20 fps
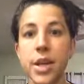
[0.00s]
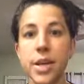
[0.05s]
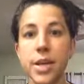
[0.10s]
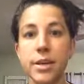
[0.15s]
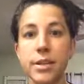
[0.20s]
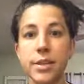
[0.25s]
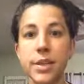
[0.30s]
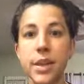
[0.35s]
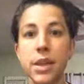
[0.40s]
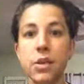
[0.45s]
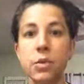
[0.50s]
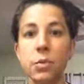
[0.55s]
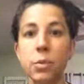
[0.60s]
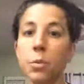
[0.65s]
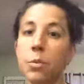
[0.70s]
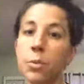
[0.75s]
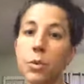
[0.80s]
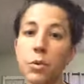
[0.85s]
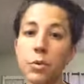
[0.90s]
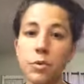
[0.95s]
is that you
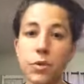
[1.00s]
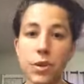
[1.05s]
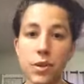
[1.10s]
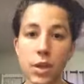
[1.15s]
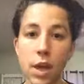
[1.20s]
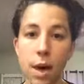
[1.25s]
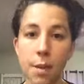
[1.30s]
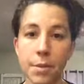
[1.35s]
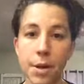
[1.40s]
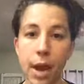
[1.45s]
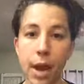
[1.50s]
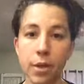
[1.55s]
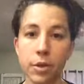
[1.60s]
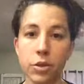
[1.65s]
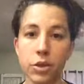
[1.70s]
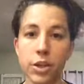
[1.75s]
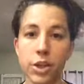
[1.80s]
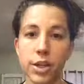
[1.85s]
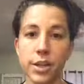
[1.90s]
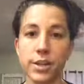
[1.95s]
remove these common
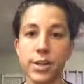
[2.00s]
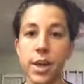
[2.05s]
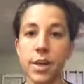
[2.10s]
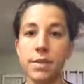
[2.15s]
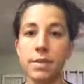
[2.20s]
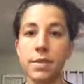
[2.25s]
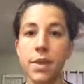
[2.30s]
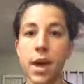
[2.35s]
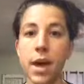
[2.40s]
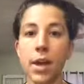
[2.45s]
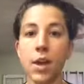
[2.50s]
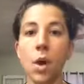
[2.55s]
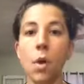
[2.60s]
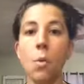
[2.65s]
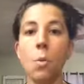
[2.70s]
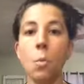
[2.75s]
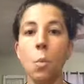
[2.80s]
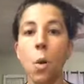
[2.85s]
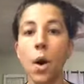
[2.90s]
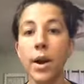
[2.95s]
allergens and then
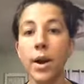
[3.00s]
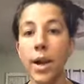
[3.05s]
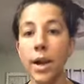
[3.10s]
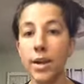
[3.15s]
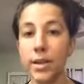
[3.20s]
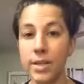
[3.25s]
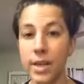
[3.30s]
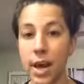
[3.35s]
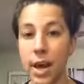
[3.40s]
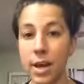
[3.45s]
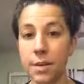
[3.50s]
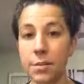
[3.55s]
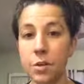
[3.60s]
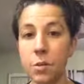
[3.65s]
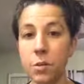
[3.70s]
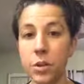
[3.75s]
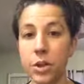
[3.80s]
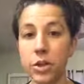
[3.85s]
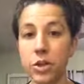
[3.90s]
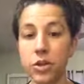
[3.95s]
one at a time you
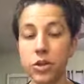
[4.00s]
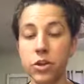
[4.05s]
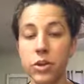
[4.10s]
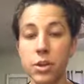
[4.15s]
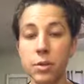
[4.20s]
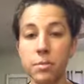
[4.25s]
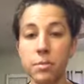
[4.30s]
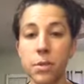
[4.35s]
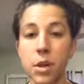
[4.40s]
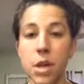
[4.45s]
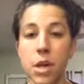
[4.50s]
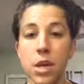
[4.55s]
reintroduce them